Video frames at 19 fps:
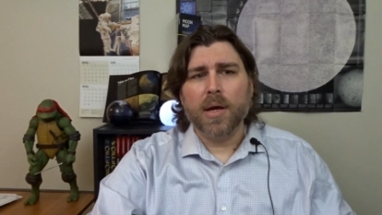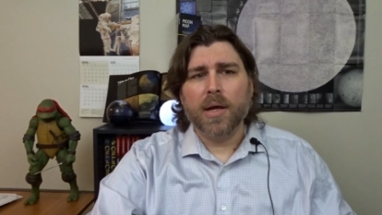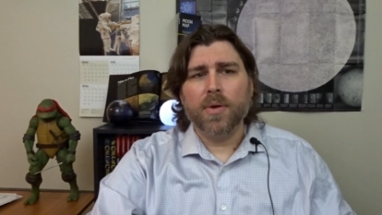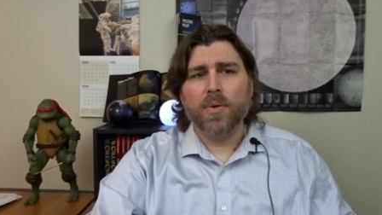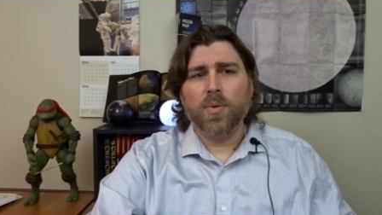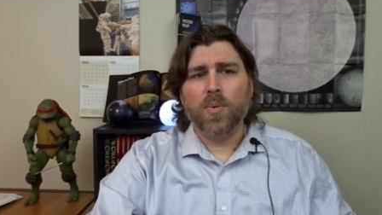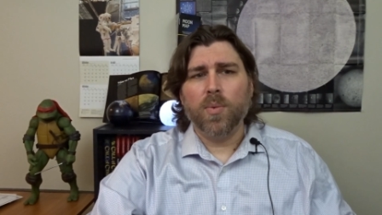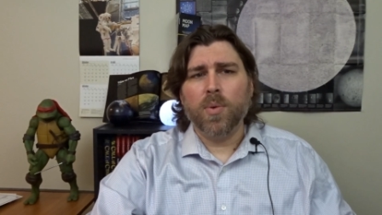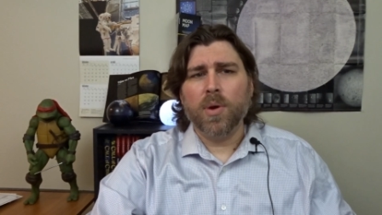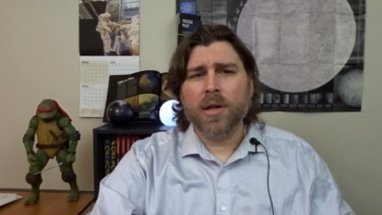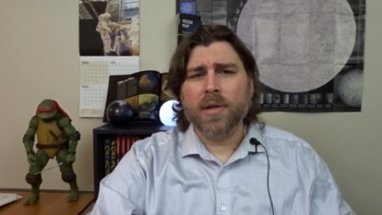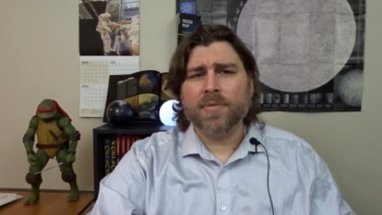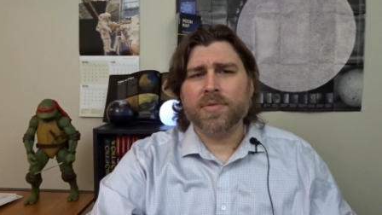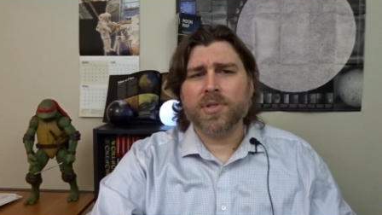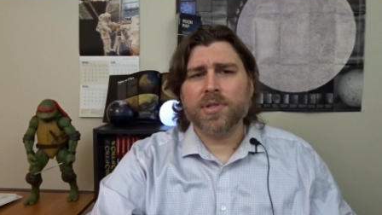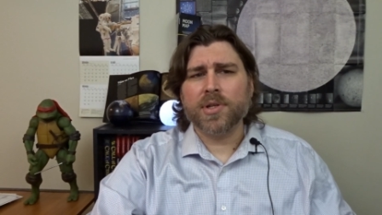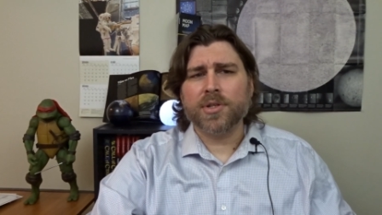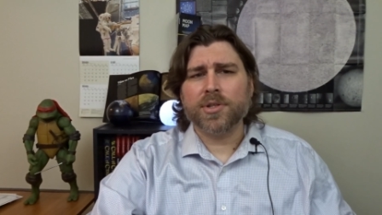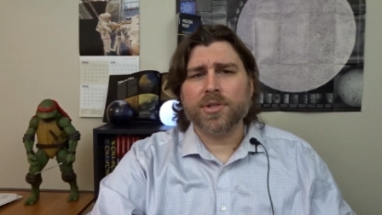But what
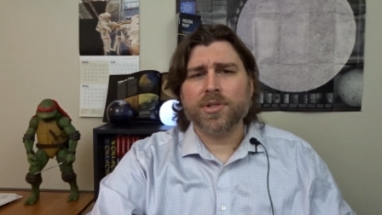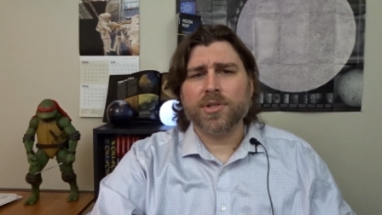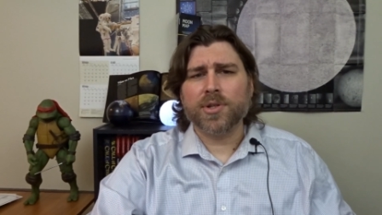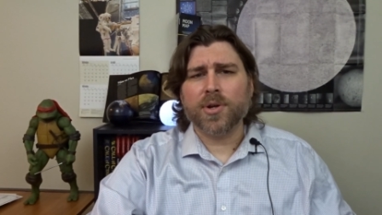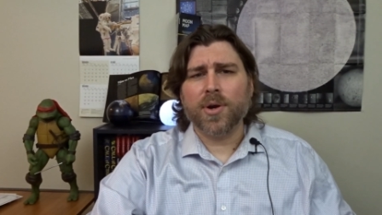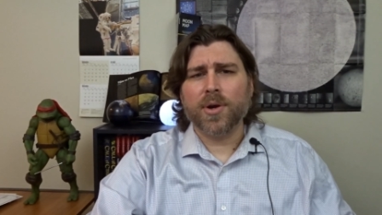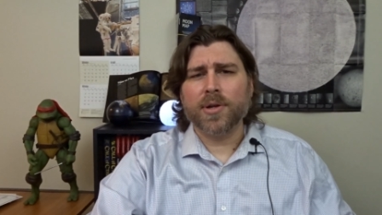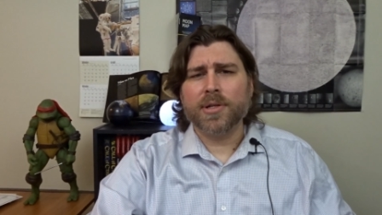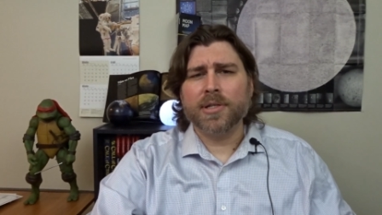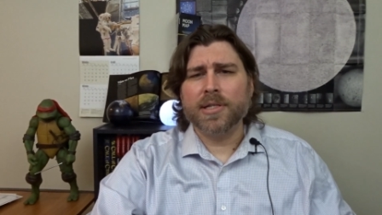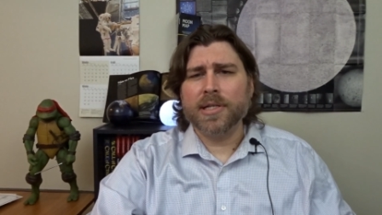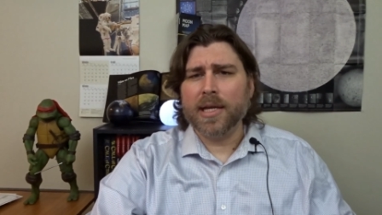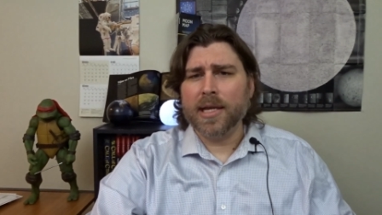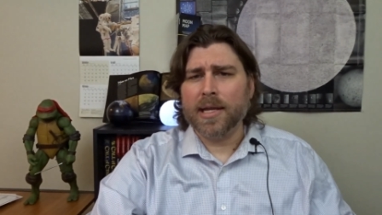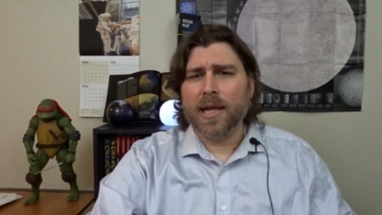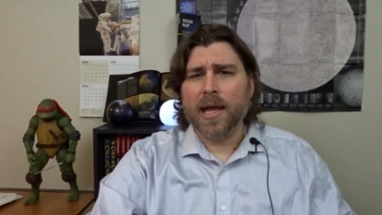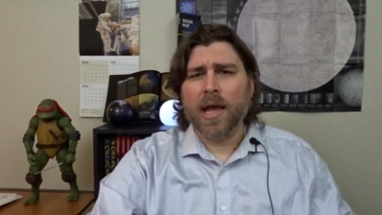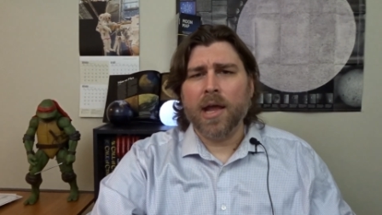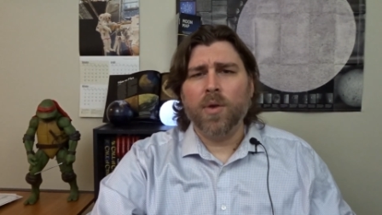if such a star
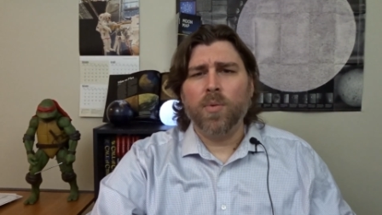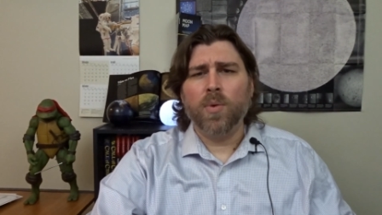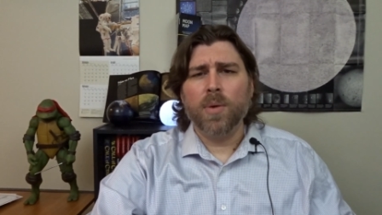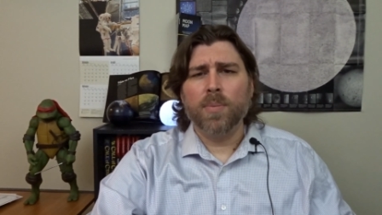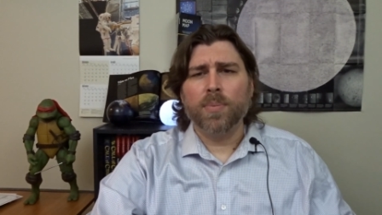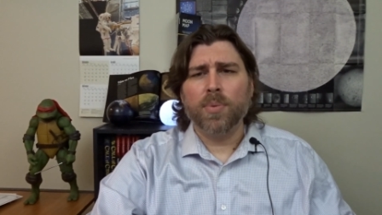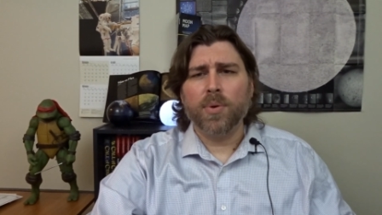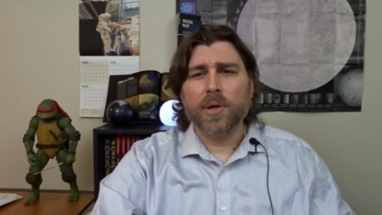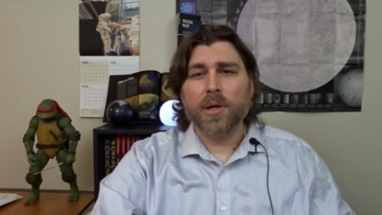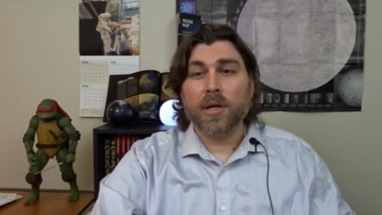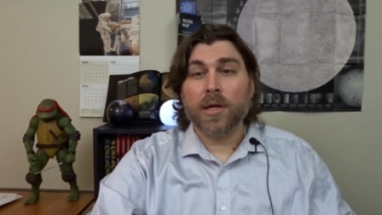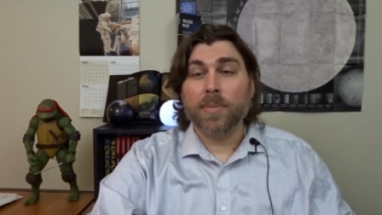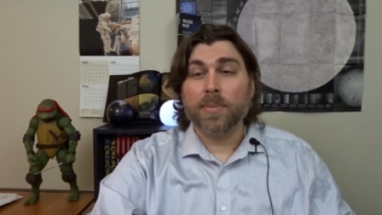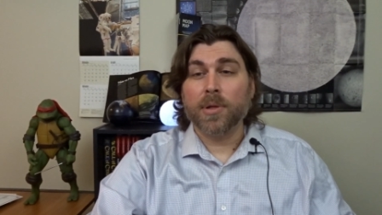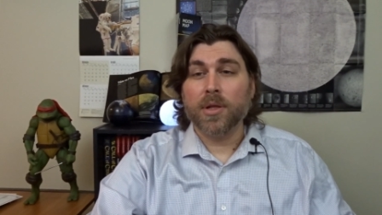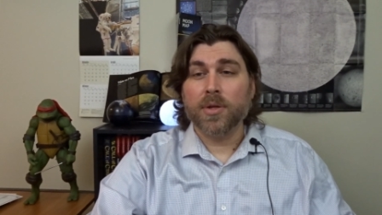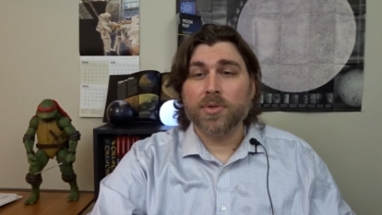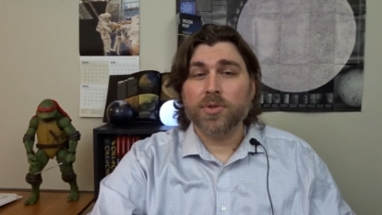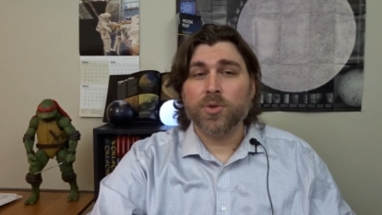did at one point
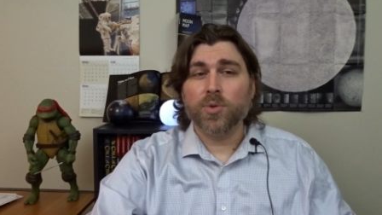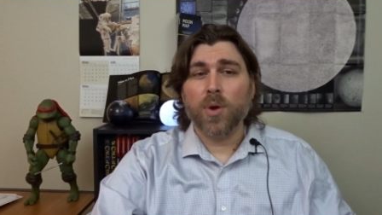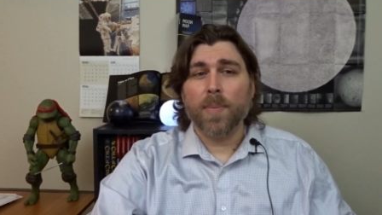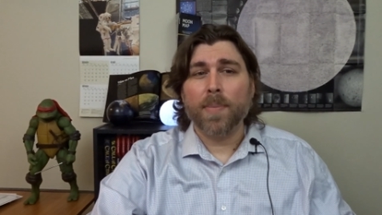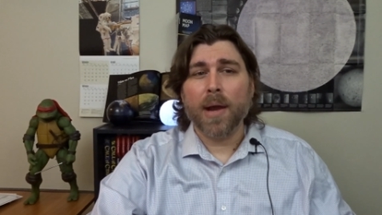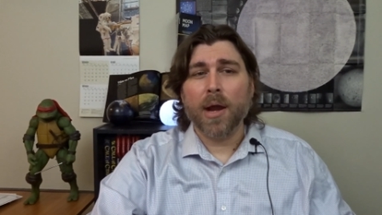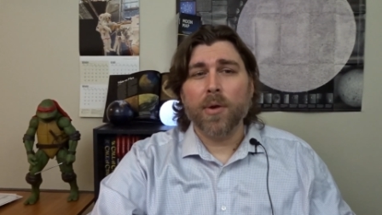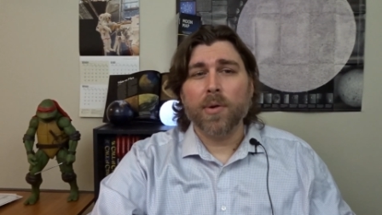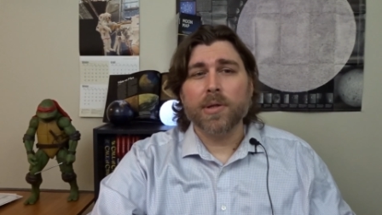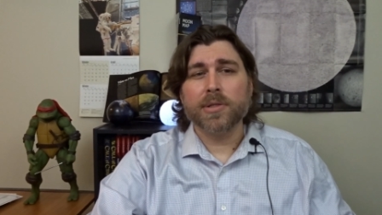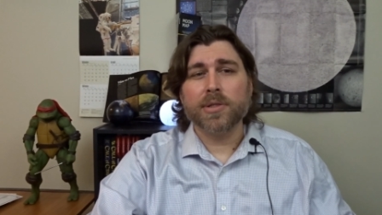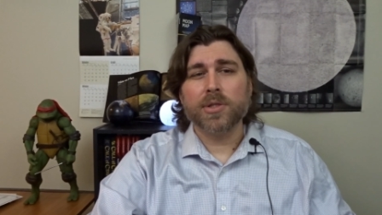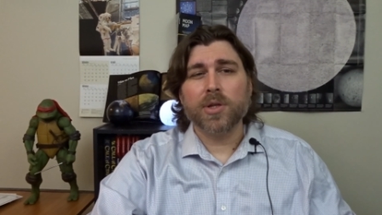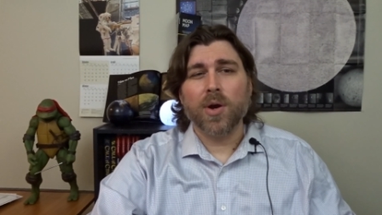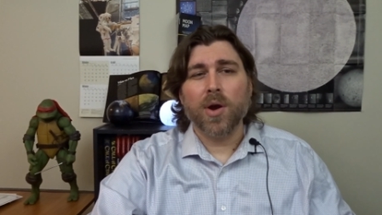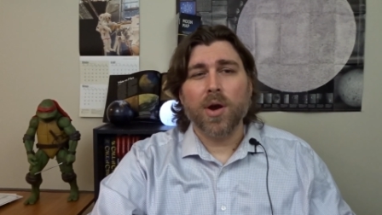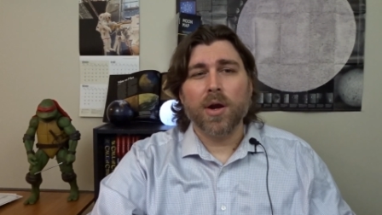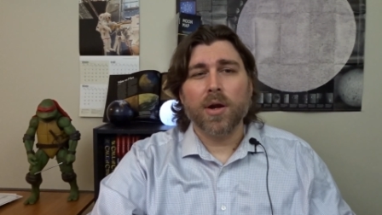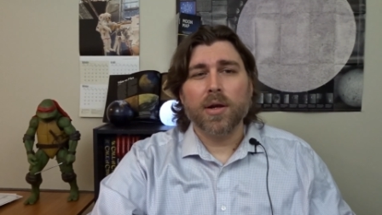come close to our parent
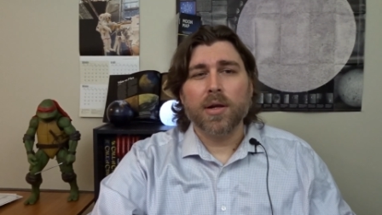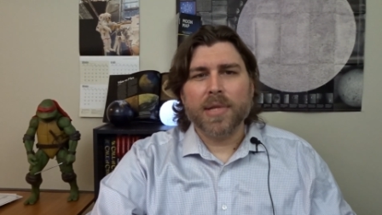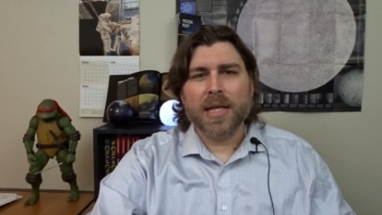star?